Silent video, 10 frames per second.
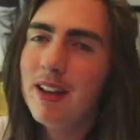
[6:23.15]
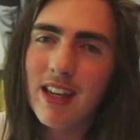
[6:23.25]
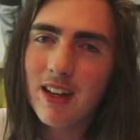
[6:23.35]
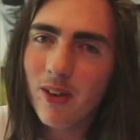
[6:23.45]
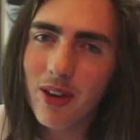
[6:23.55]

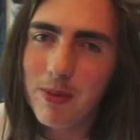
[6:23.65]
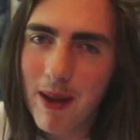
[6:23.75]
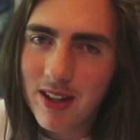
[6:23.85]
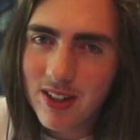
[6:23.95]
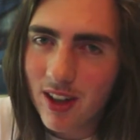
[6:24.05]
taking all these
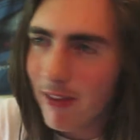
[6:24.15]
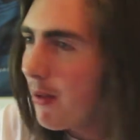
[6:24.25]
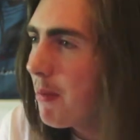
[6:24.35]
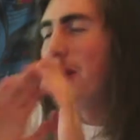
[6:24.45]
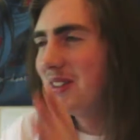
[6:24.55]
pictures of
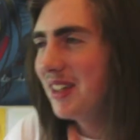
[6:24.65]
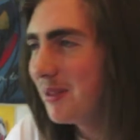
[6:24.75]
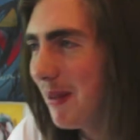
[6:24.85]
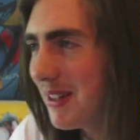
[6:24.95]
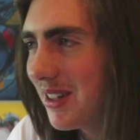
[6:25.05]
him, posting
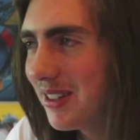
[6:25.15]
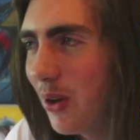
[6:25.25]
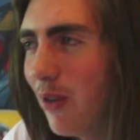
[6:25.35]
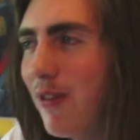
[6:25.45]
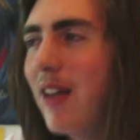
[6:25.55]
these pictures
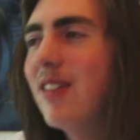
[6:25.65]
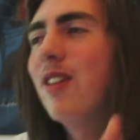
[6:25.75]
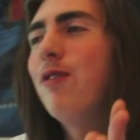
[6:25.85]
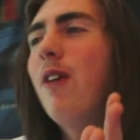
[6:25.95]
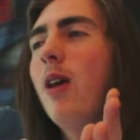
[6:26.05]
to her thousands
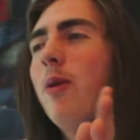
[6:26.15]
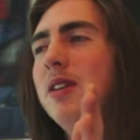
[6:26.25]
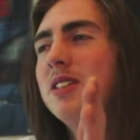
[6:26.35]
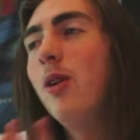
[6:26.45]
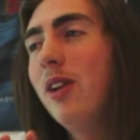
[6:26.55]
of
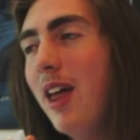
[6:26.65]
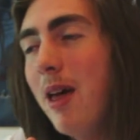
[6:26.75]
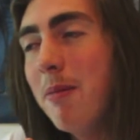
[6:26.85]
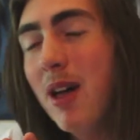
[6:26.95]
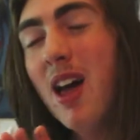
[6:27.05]
followers, calling
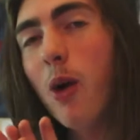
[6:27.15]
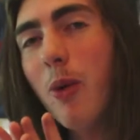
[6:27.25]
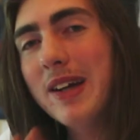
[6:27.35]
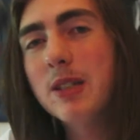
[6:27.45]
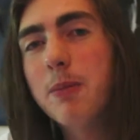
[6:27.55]
him a
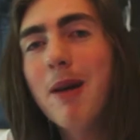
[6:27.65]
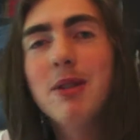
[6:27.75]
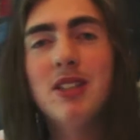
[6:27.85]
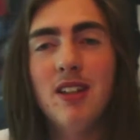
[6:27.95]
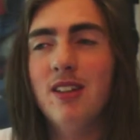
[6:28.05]
white
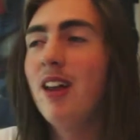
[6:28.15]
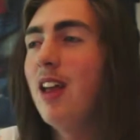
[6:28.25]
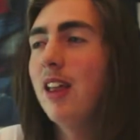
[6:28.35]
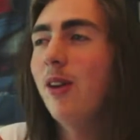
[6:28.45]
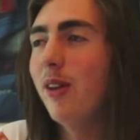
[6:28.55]
supremacist,
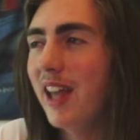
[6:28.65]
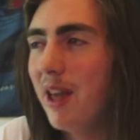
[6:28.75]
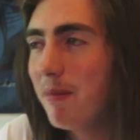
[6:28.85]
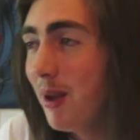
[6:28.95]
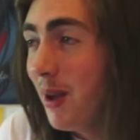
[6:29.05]
calling
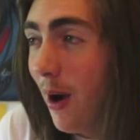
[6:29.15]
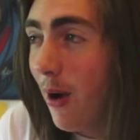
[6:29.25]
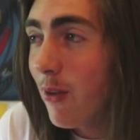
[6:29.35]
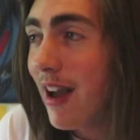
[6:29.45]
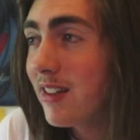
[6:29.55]
him a
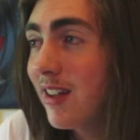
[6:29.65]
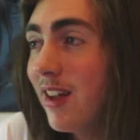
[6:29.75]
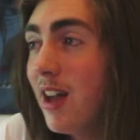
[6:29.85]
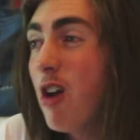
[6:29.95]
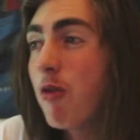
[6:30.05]
harasser,